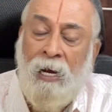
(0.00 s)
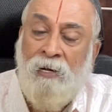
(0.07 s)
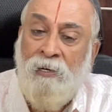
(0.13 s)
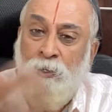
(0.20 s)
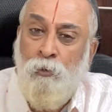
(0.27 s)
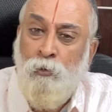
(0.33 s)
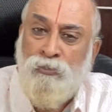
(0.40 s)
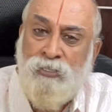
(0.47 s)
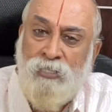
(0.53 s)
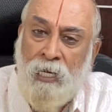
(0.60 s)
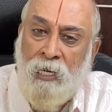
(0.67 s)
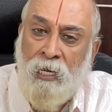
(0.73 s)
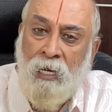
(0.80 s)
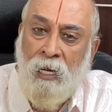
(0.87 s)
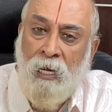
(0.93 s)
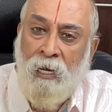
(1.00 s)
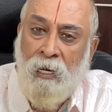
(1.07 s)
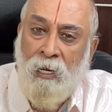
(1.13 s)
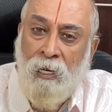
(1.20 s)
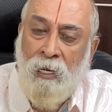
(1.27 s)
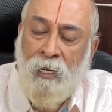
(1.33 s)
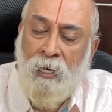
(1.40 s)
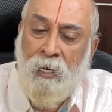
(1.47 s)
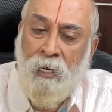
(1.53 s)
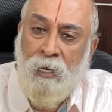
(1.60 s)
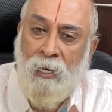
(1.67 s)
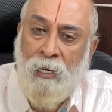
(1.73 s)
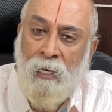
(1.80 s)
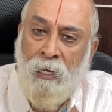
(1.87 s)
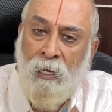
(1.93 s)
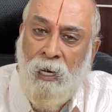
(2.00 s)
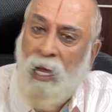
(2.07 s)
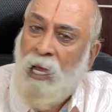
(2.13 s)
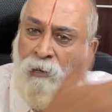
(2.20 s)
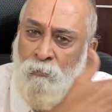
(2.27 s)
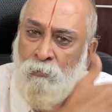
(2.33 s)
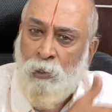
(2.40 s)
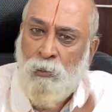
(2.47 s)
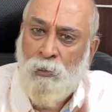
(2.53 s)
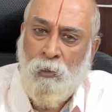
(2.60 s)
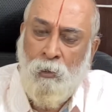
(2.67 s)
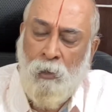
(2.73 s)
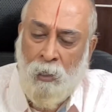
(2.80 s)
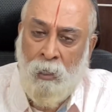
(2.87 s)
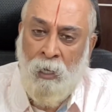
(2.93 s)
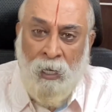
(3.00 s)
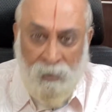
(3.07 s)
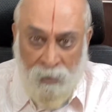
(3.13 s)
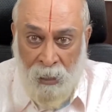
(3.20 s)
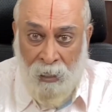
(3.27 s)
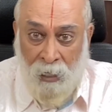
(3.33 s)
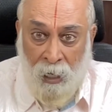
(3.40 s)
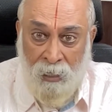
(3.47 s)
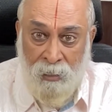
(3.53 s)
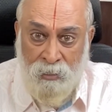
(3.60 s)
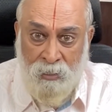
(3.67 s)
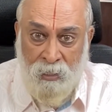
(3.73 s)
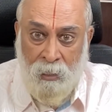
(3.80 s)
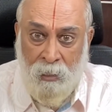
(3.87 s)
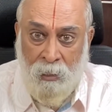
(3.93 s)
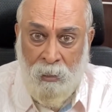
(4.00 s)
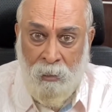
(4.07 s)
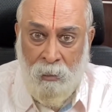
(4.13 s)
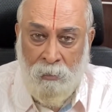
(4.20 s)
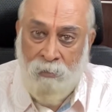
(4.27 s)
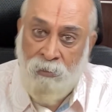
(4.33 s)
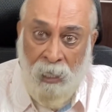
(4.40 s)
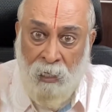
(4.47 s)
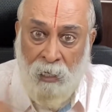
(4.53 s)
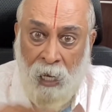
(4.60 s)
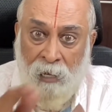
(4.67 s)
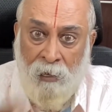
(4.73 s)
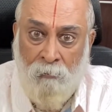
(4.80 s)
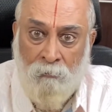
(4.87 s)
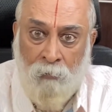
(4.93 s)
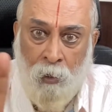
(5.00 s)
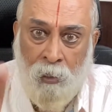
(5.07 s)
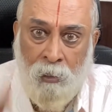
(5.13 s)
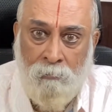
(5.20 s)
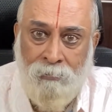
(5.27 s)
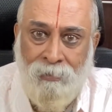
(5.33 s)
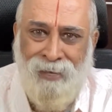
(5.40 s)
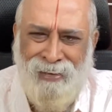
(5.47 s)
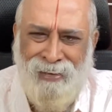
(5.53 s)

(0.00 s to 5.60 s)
And you say, I have not gone. Then I say, then I have gone.